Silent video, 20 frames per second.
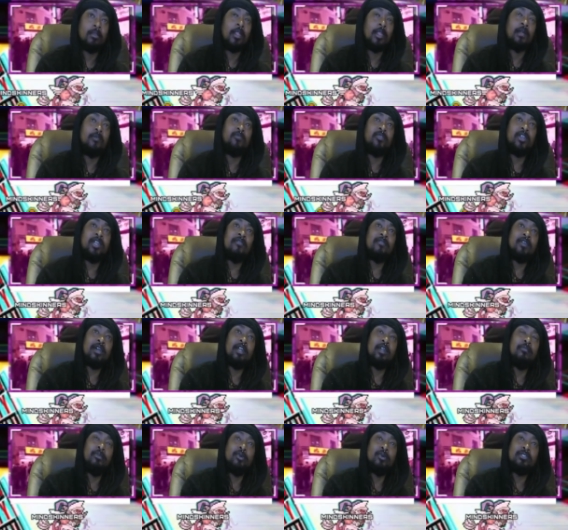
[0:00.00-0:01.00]
They're never
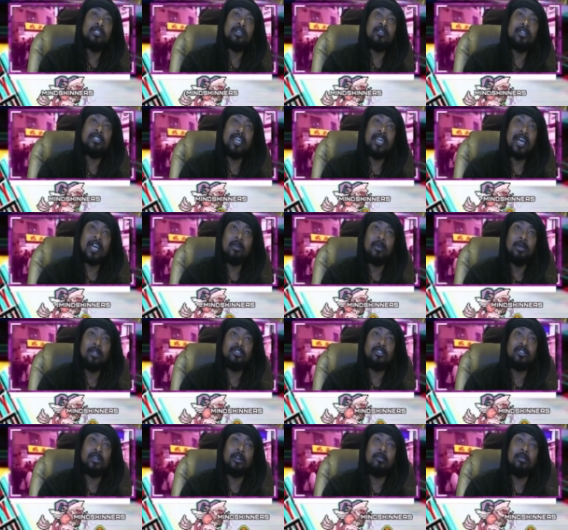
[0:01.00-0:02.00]
gonna boost their attack with
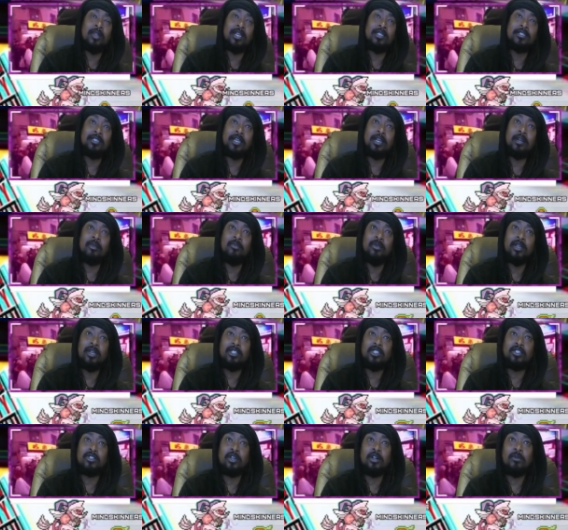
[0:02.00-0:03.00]
Trailblaze here
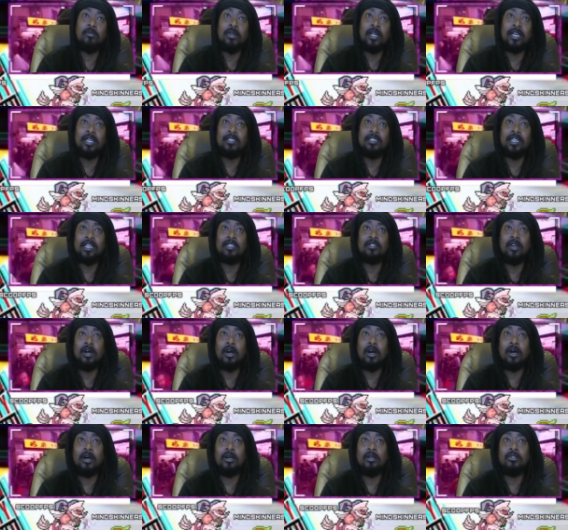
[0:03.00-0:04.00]
because Trailblaze is
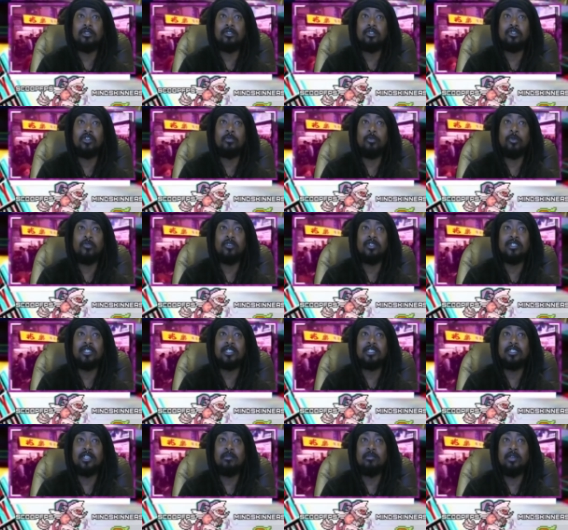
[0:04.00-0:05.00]
triple
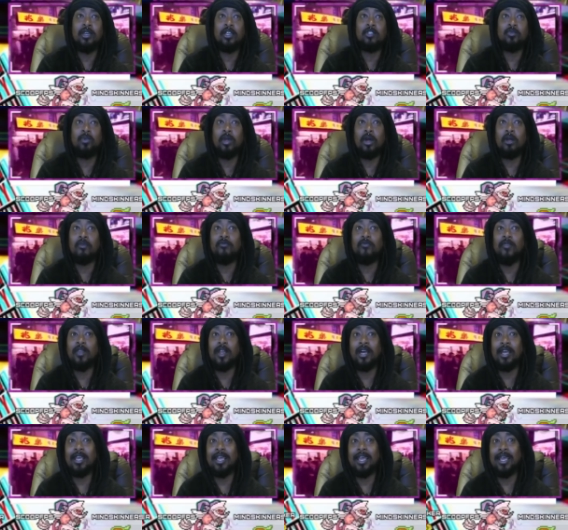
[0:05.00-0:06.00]
resistant because we are
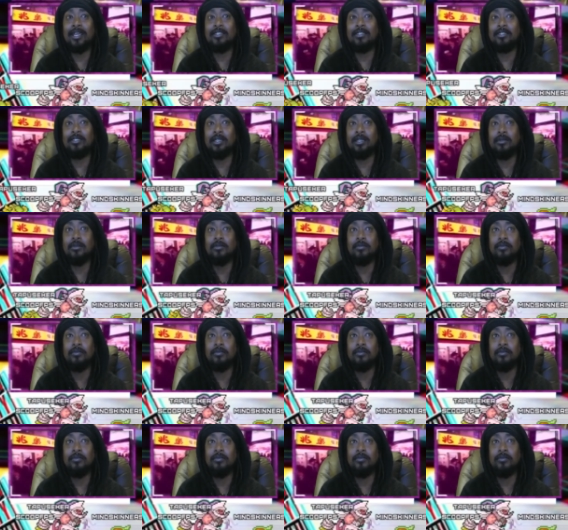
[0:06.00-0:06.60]
flying and steel.